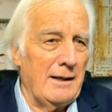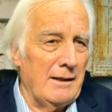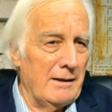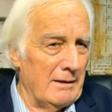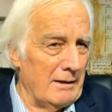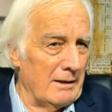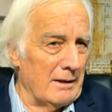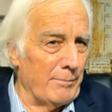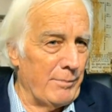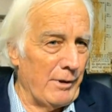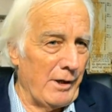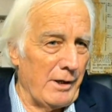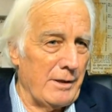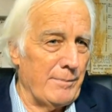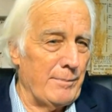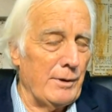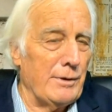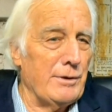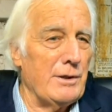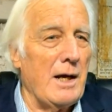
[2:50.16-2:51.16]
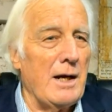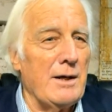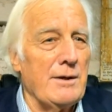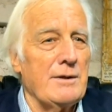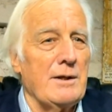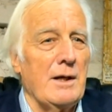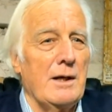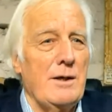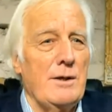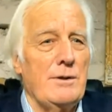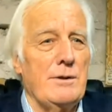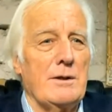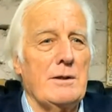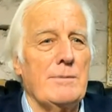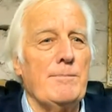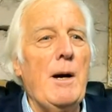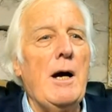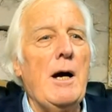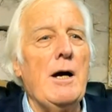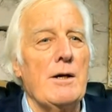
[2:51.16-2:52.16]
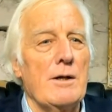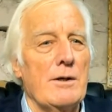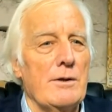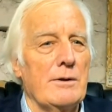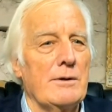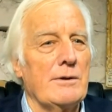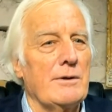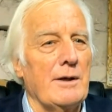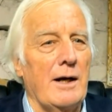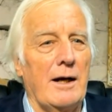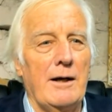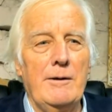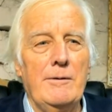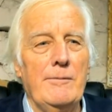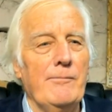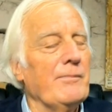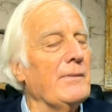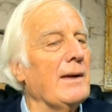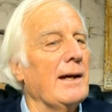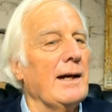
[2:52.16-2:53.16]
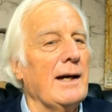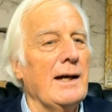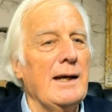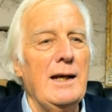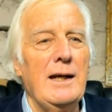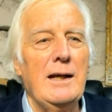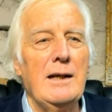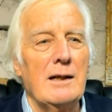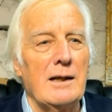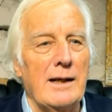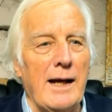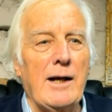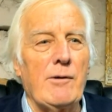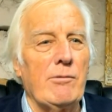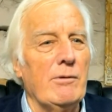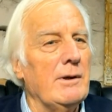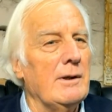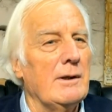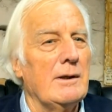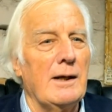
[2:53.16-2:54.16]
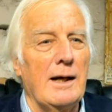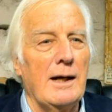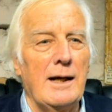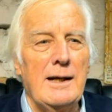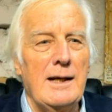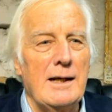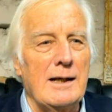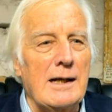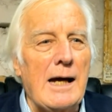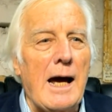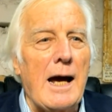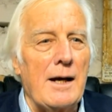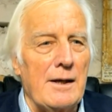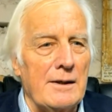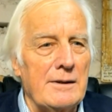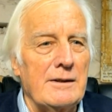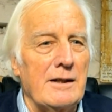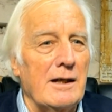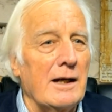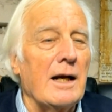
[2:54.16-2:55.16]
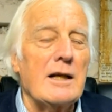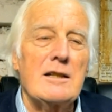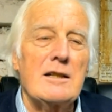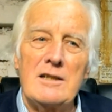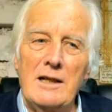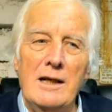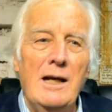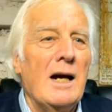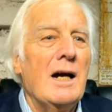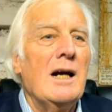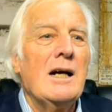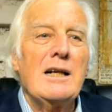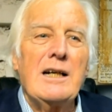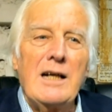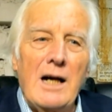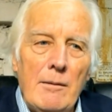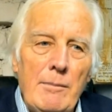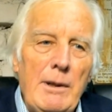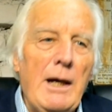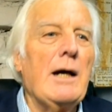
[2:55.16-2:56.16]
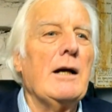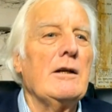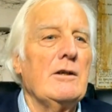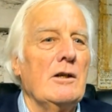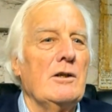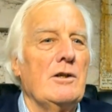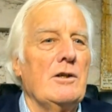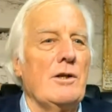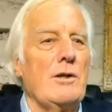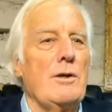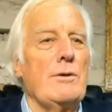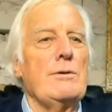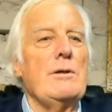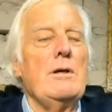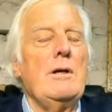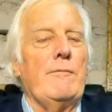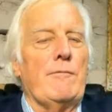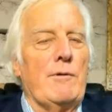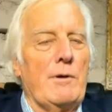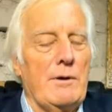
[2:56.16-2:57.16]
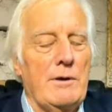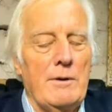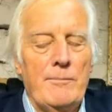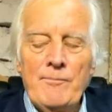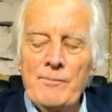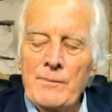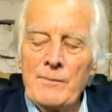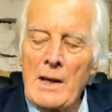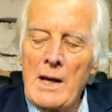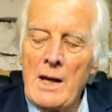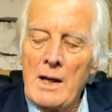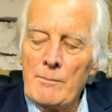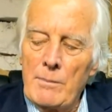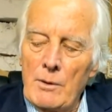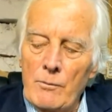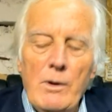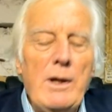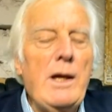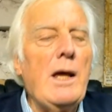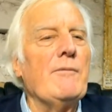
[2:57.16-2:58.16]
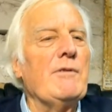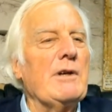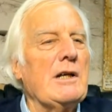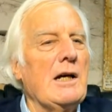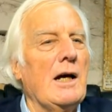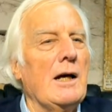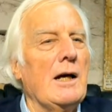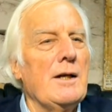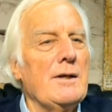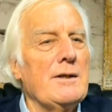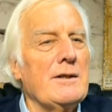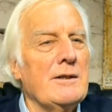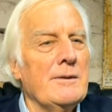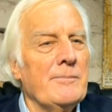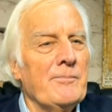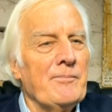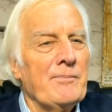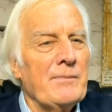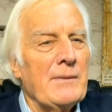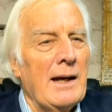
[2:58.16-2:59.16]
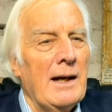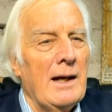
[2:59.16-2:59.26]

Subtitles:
and the precipitous sandstone is exposed. So any liquid, any gas can actually come out to the surface. But we have a case